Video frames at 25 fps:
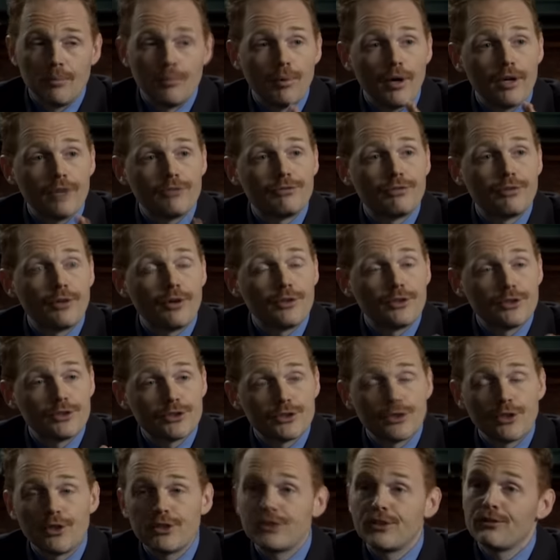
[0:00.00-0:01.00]
Upon further
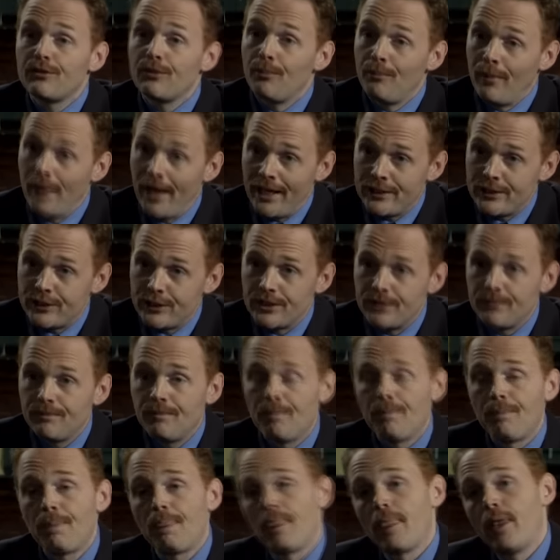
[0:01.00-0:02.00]
search of the
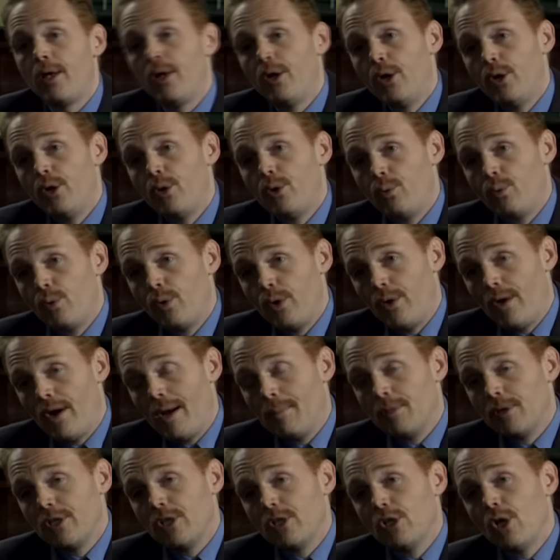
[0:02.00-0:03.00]
mansion, we were
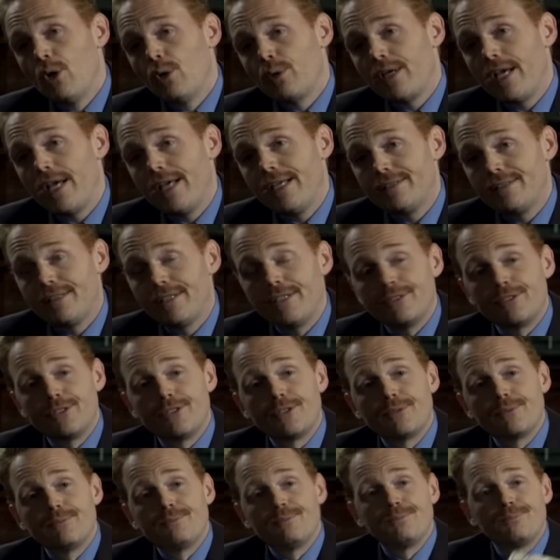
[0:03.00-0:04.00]
able to locate
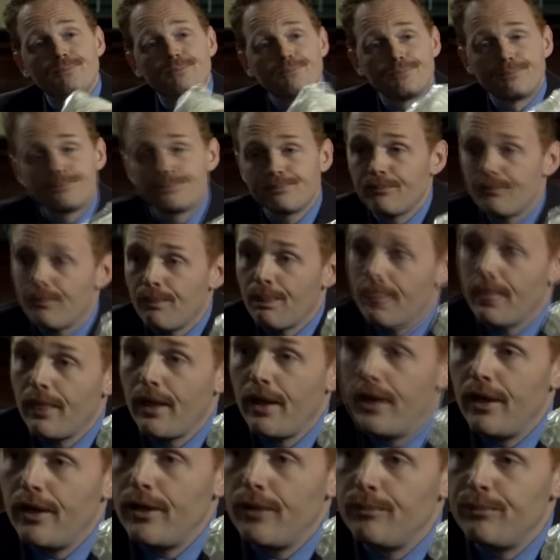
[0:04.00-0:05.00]
this
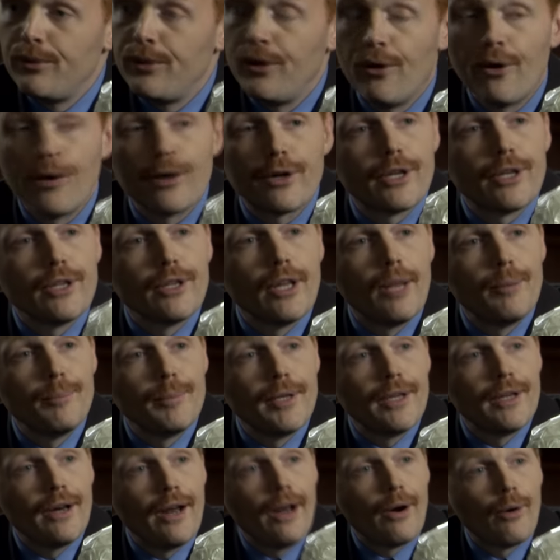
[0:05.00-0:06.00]
pure
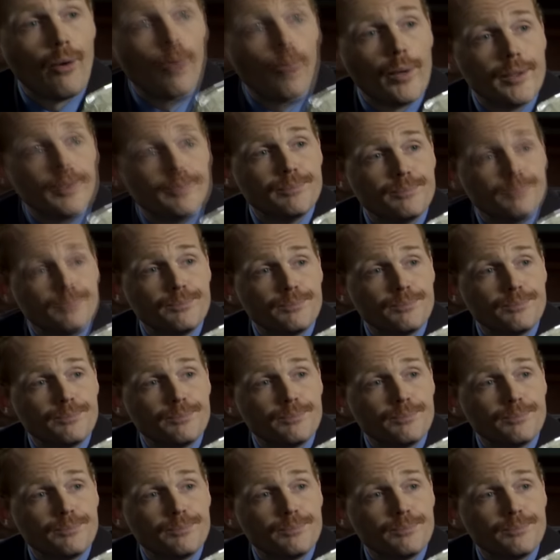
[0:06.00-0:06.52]
Colombian heroin.